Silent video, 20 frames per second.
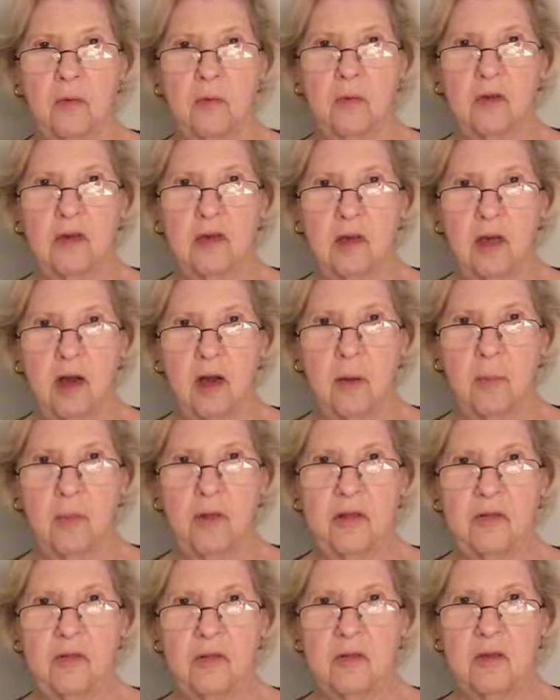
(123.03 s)

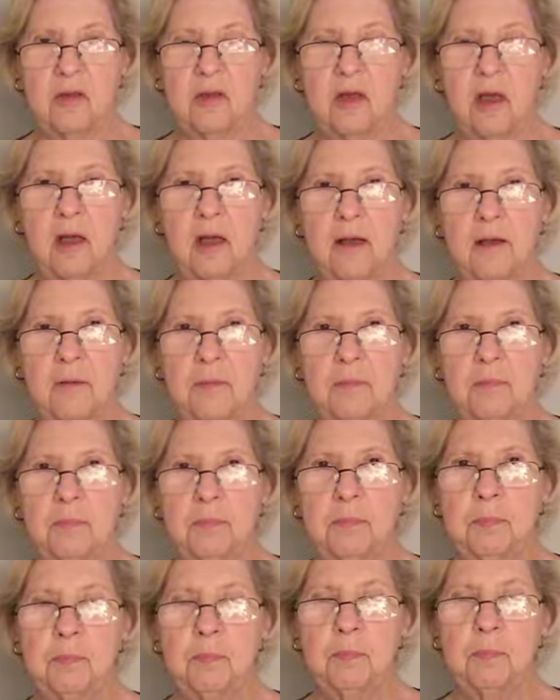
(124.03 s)
retirements,
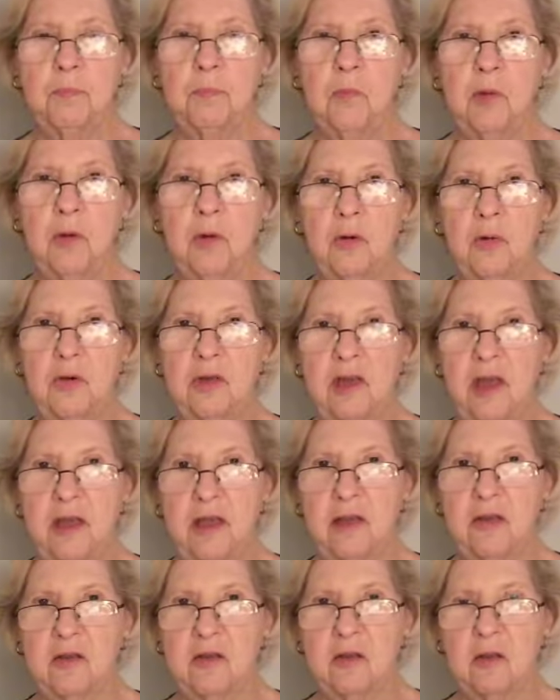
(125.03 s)
who
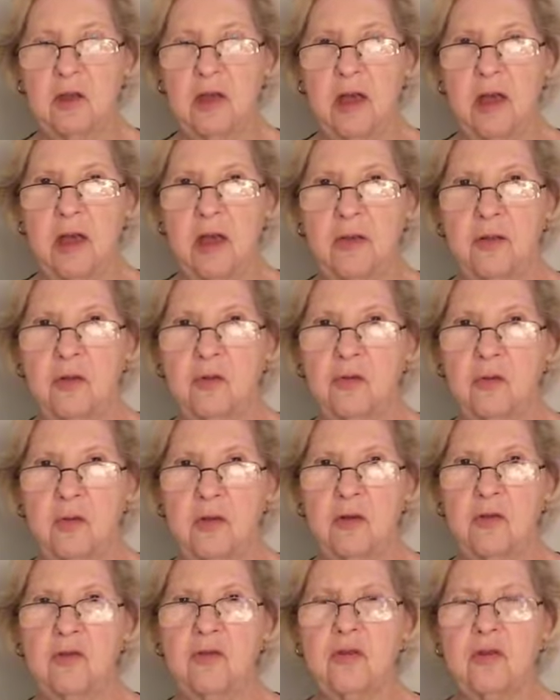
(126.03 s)
takes,
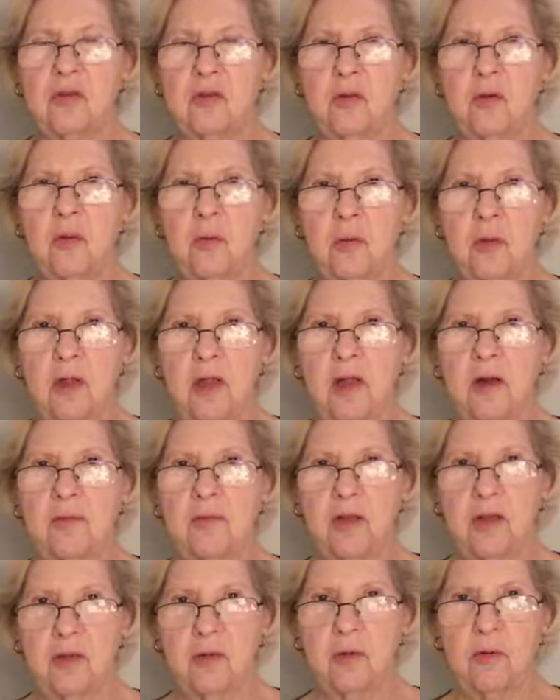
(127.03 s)
there's just a whole lot
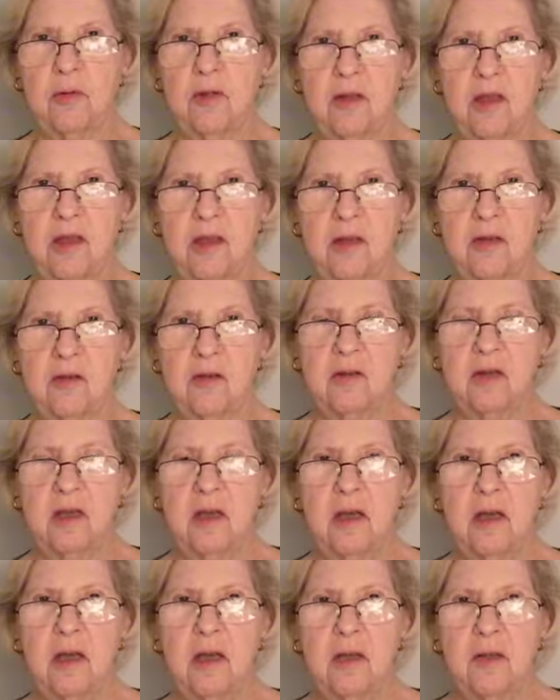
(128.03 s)
of other things
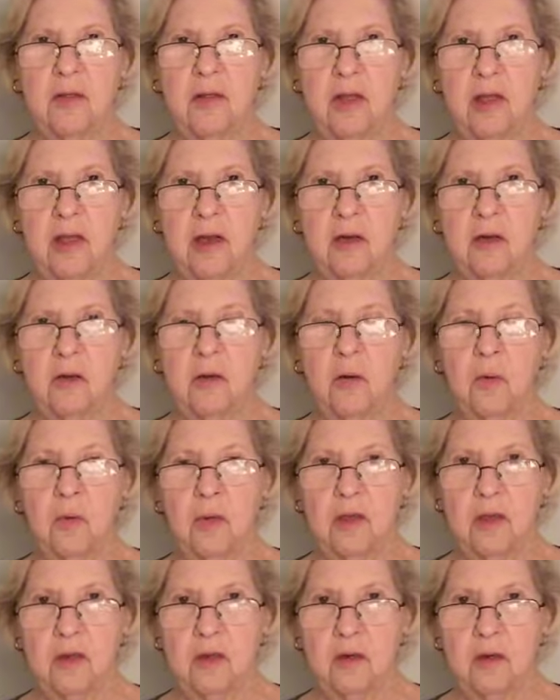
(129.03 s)
that go
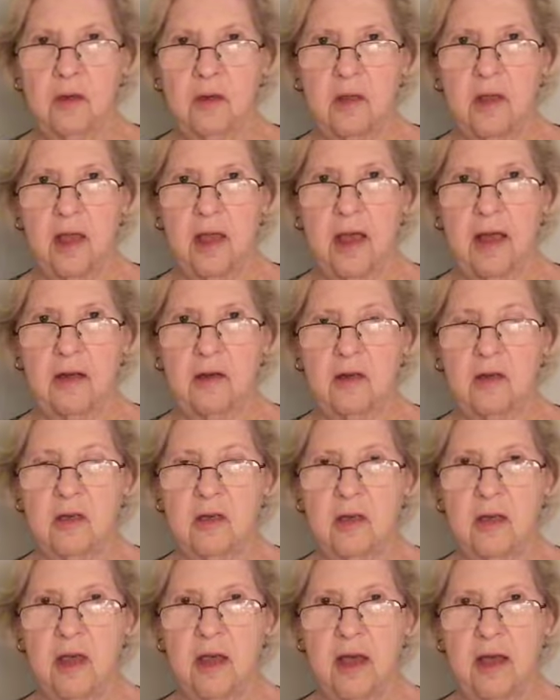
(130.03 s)
into that
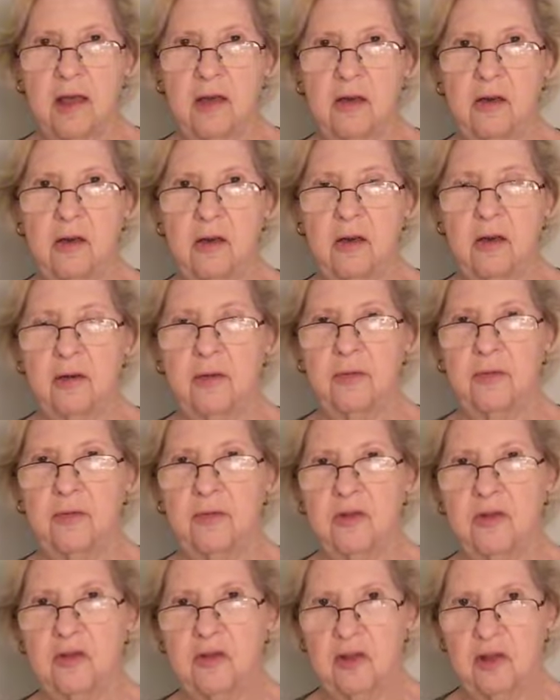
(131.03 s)
kind of
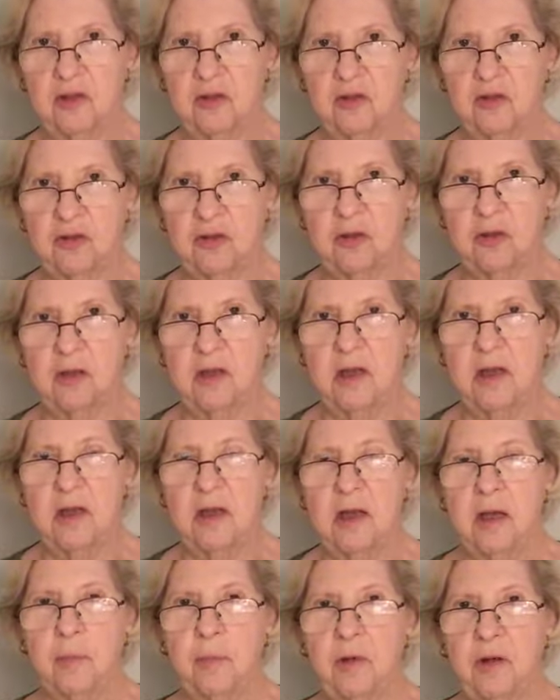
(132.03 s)
decision.
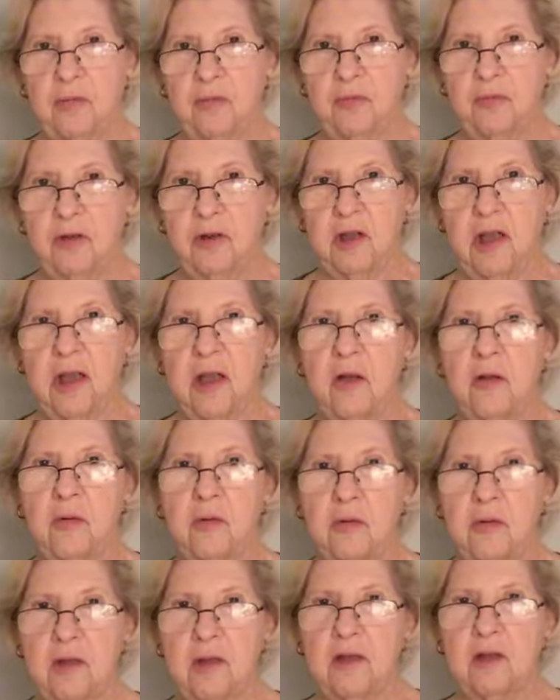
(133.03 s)
But for
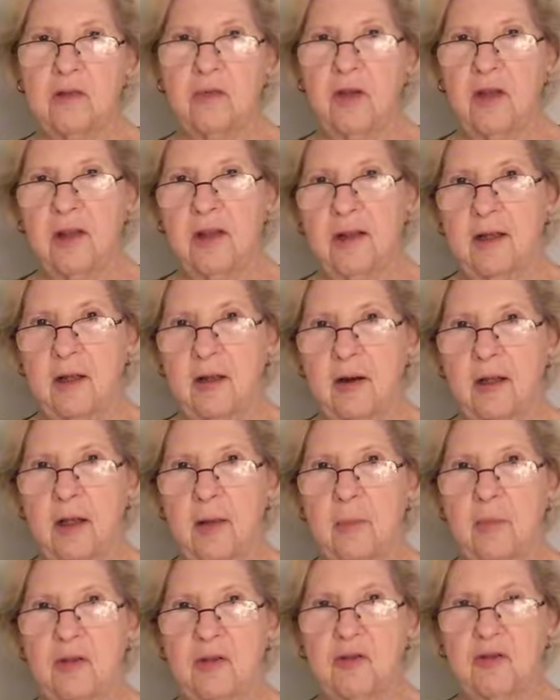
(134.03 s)
now, let's find out
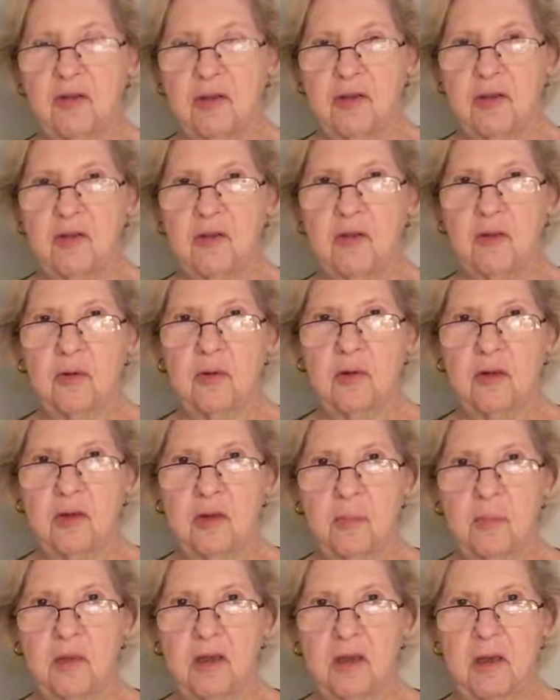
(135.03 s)
how much is going
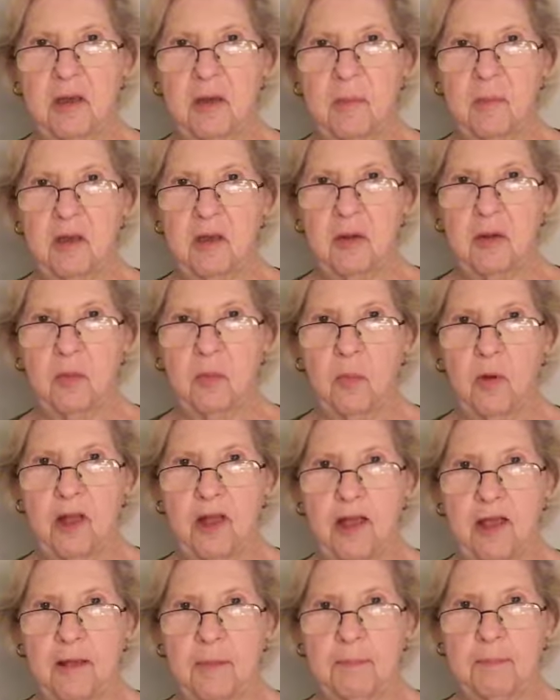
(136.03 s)
to be coming your
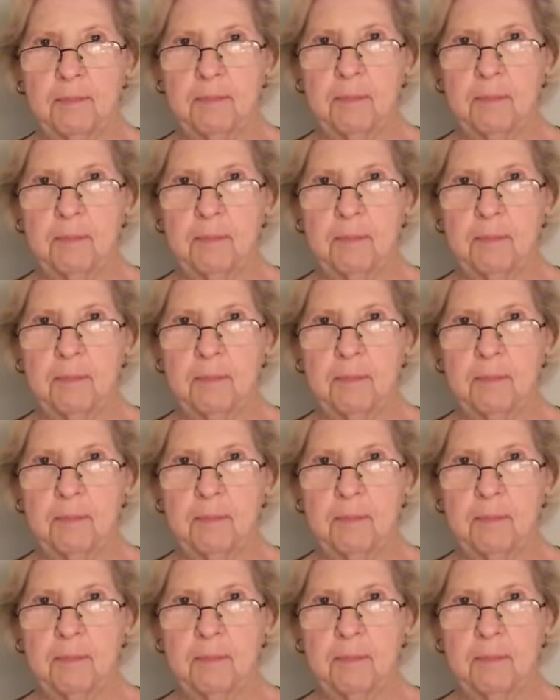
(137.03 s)
way.